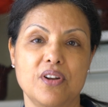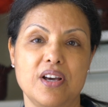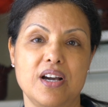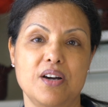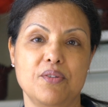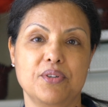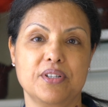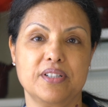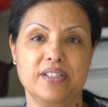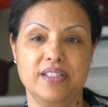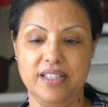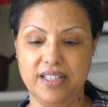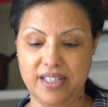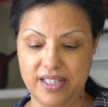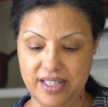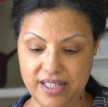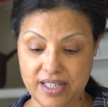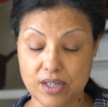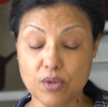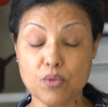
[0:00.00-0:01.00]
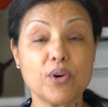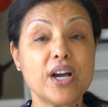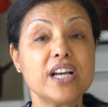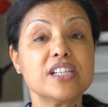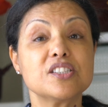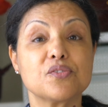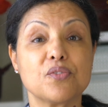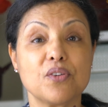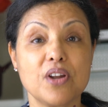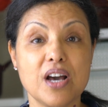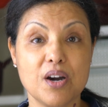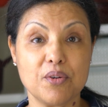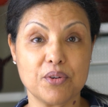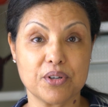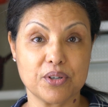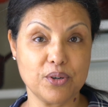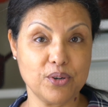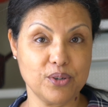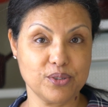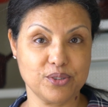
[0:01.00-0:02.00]
flour, rice
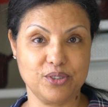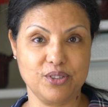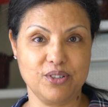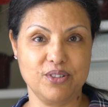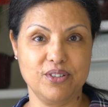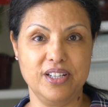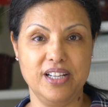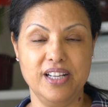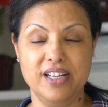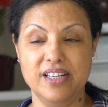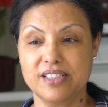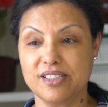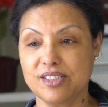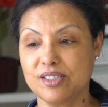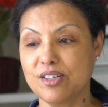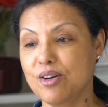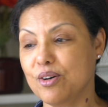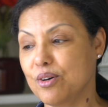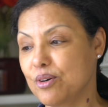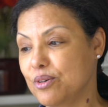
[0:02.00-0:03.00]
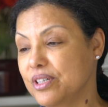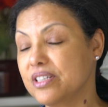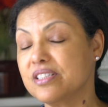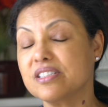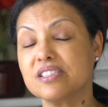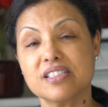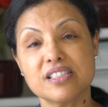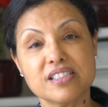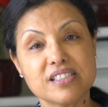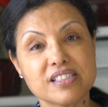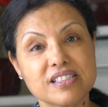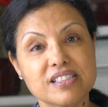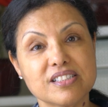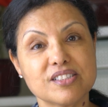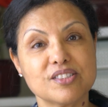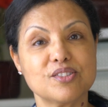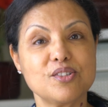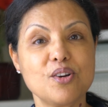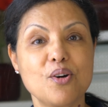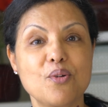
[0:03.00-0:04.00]
flour also. So it's just
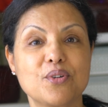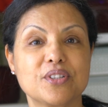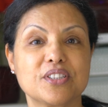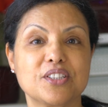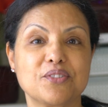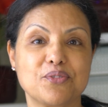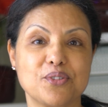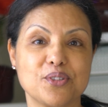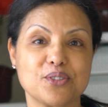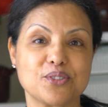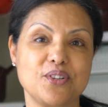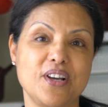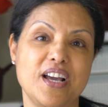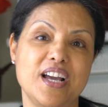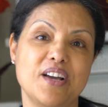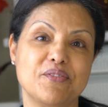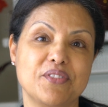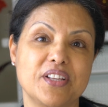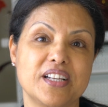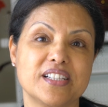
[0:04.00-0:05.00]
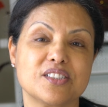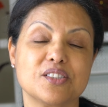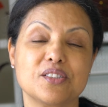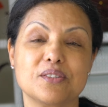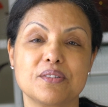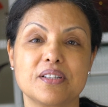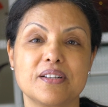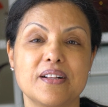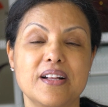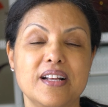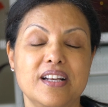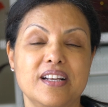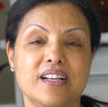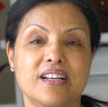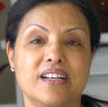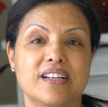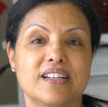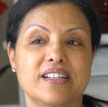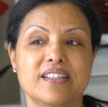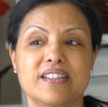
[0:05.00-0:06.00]
so wonderful to have
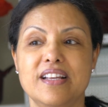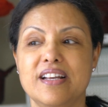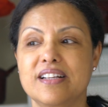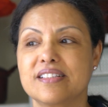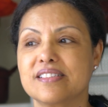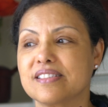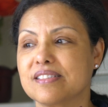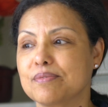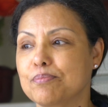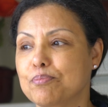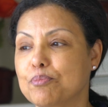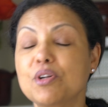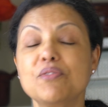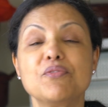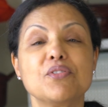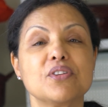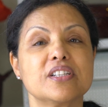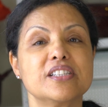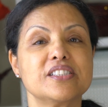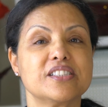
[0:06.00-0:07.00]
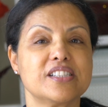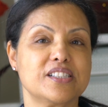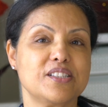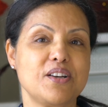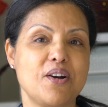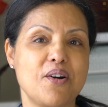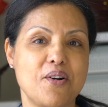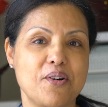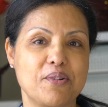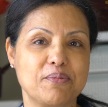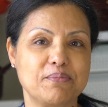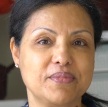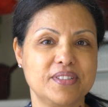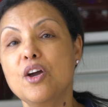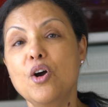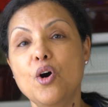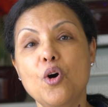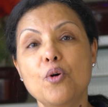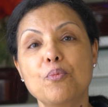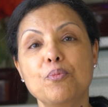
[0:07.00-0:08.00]
that privilege at home.
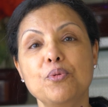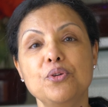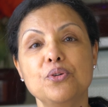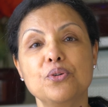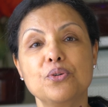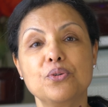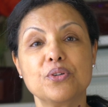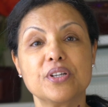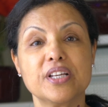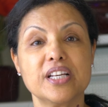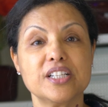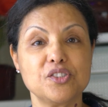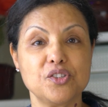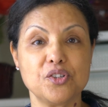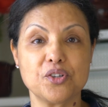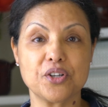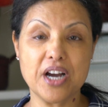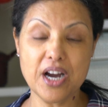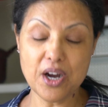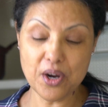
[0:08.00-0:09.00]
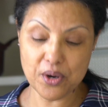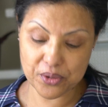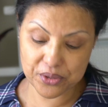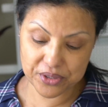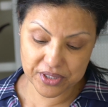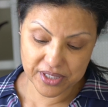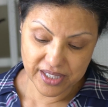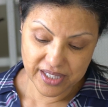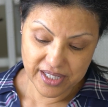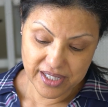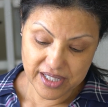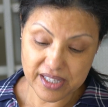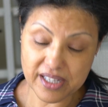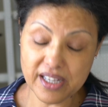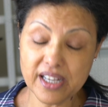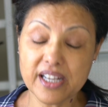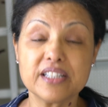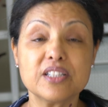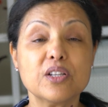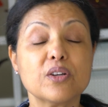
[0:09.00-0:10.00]
I hope you get your own,
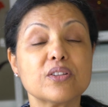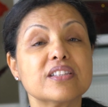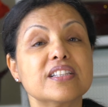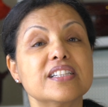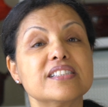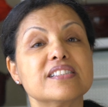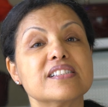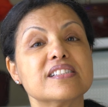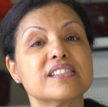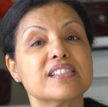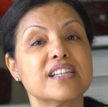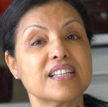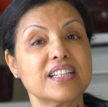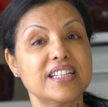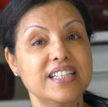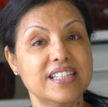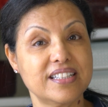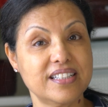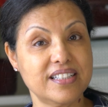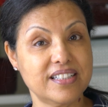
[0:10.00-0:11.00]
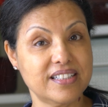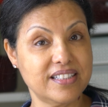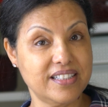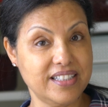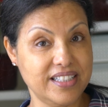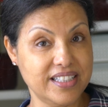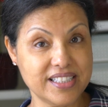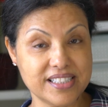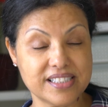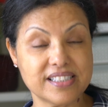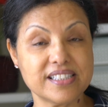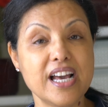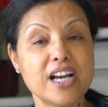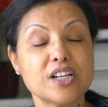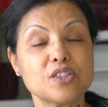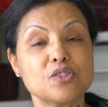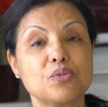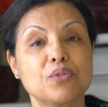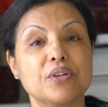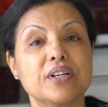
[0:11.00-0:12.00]
not necessarily the
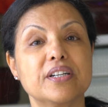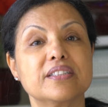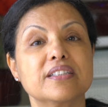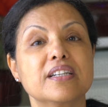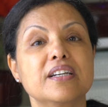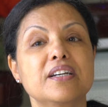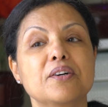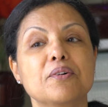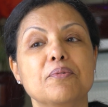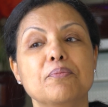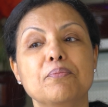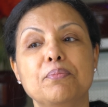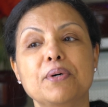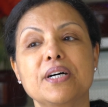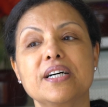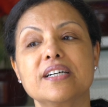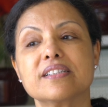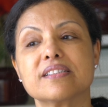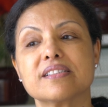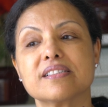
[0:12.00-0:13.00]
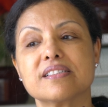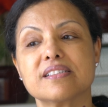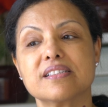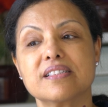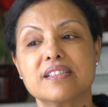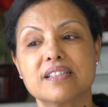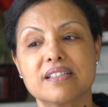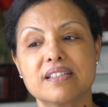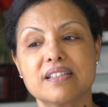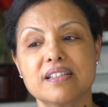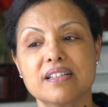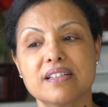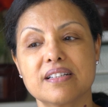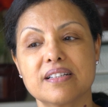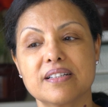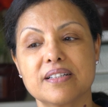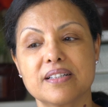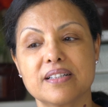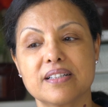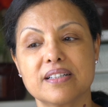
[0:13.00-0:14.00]
exact one, but
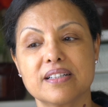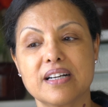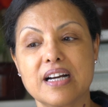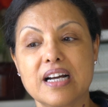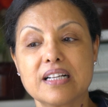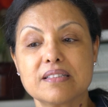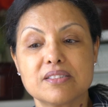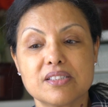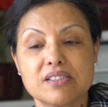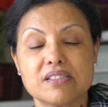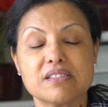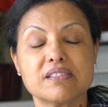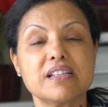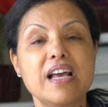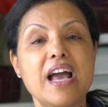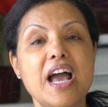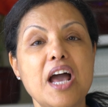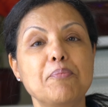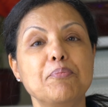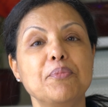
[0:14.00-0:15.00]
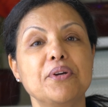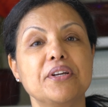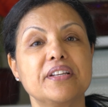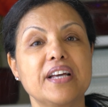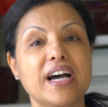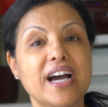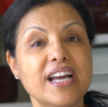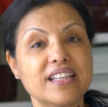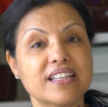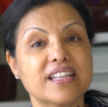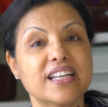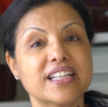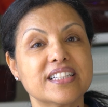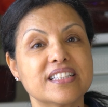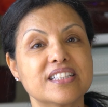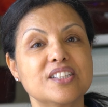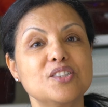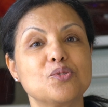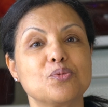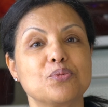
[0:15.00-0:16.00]
I just I
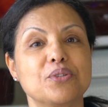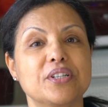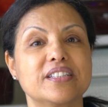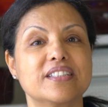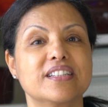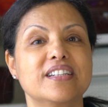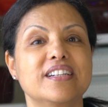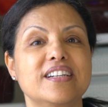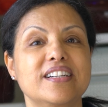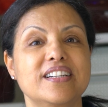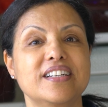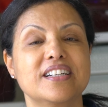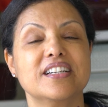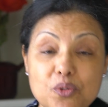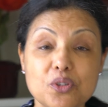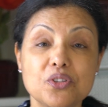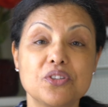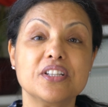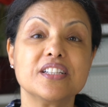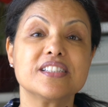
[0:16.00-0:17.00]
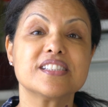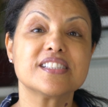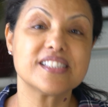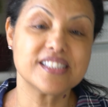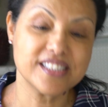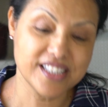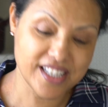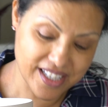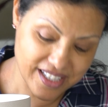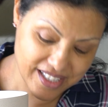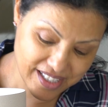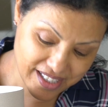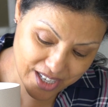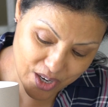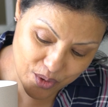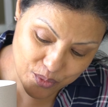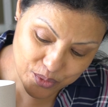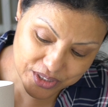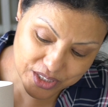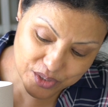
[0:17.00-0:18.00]
like this one. So you did see
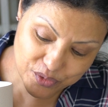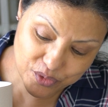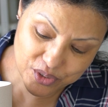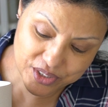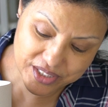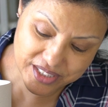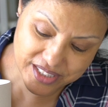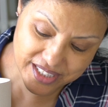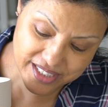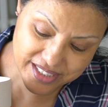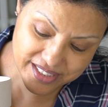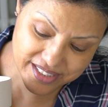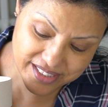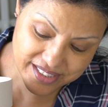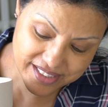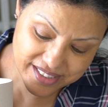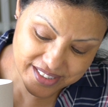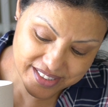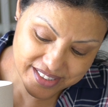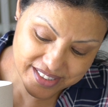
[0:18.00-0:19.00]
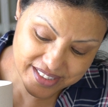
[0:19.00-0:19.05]
how wonderful it is.